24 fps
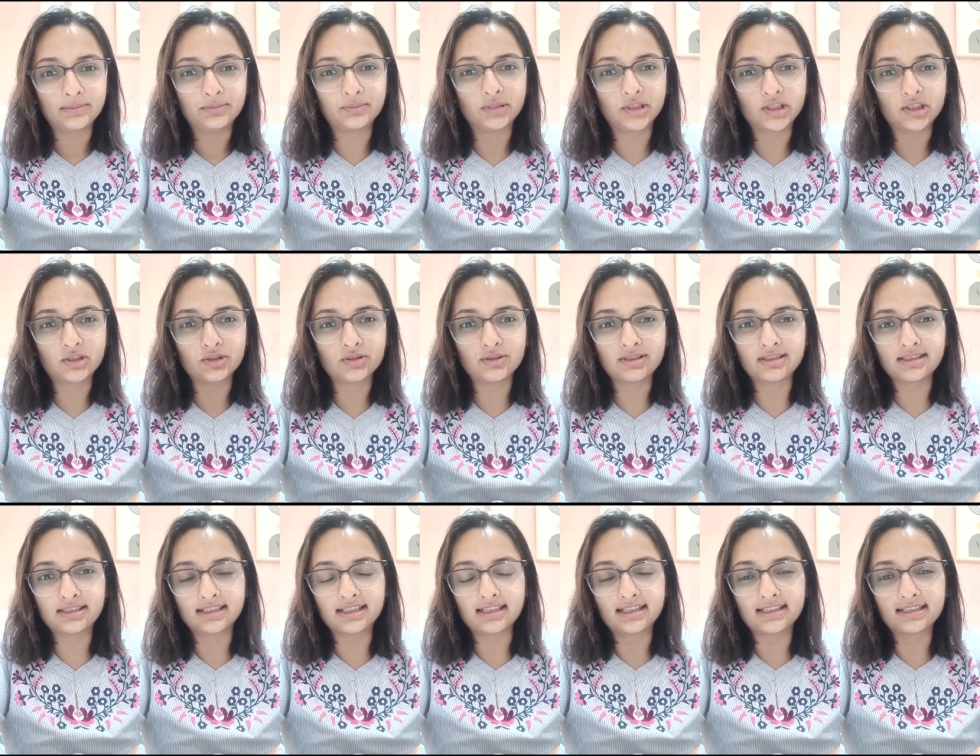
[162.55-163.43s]

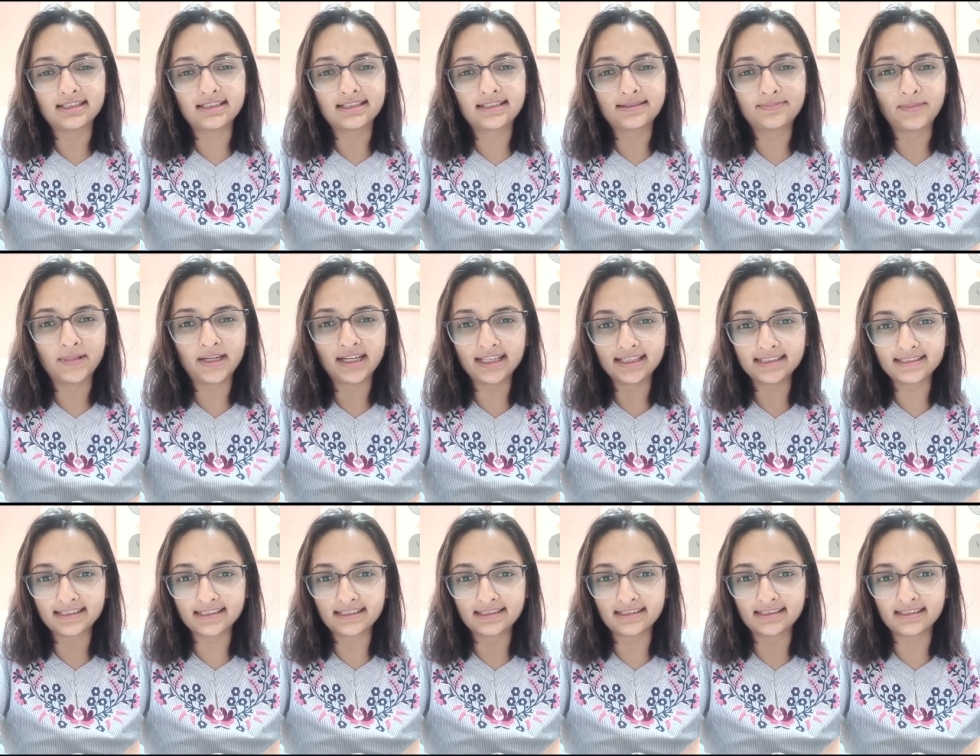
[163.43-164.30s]
because
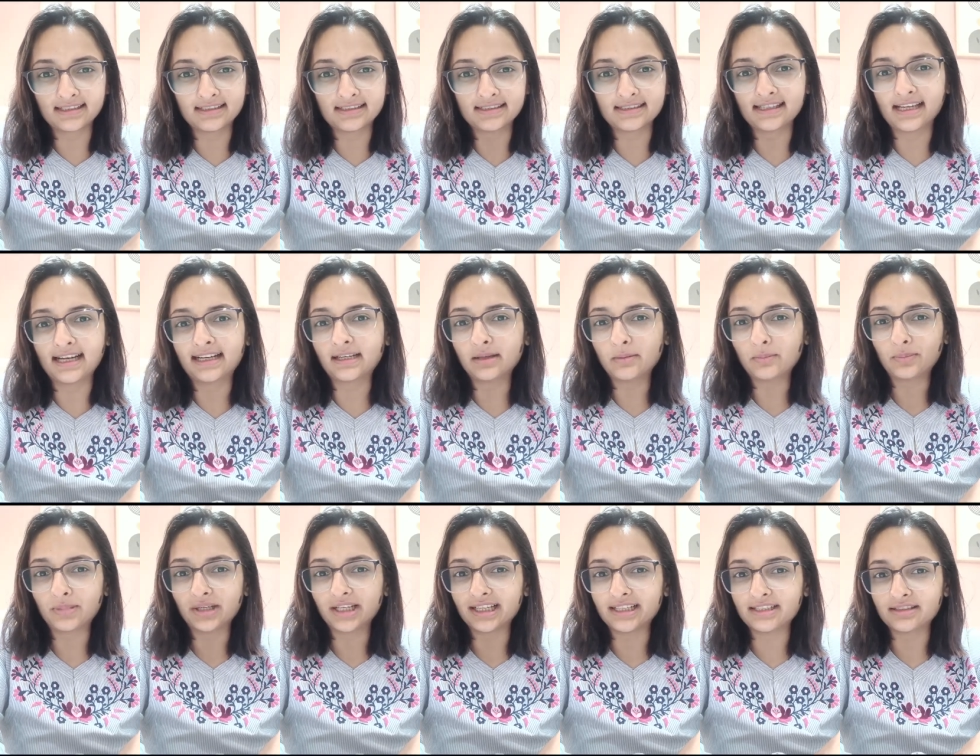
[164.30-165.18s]
spending 6 years at a
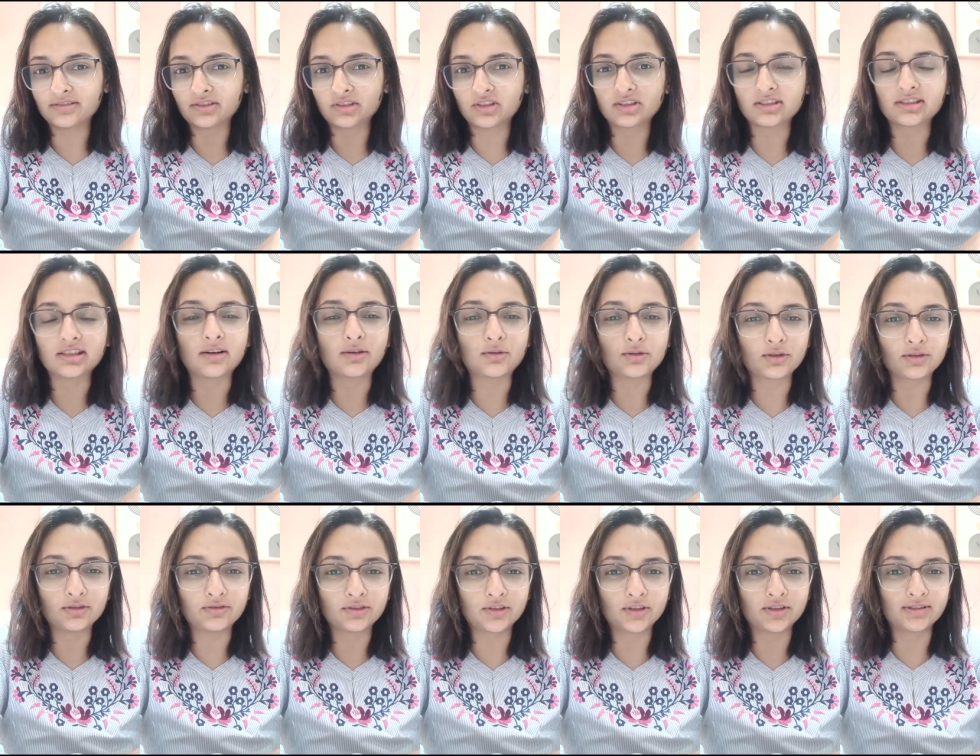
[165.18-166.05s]
place which is out
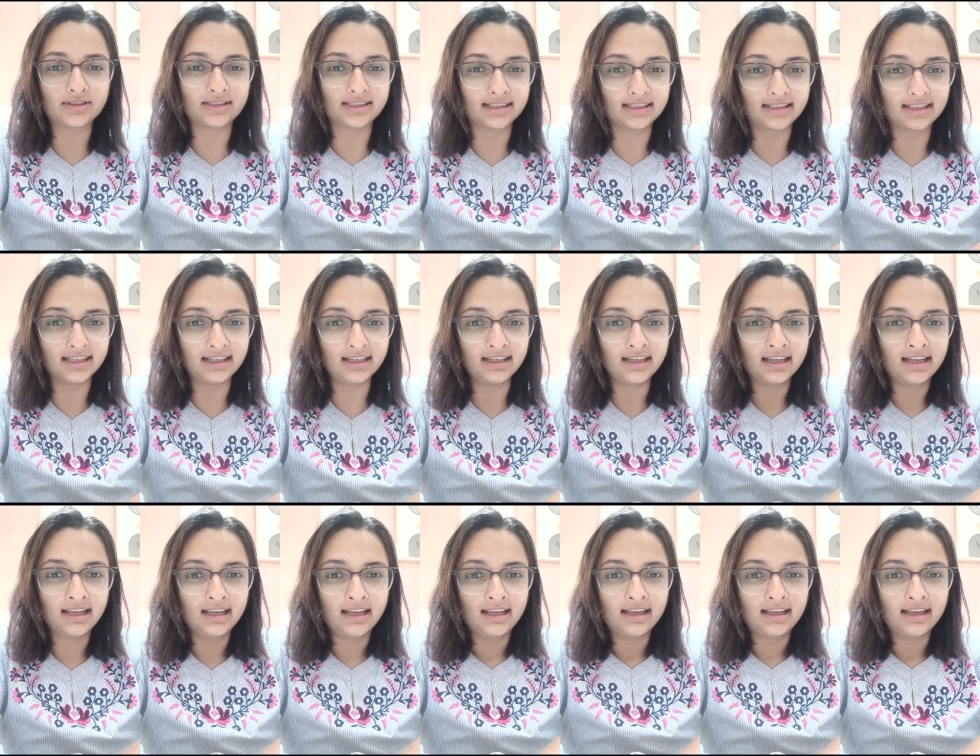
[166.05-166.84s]
of your city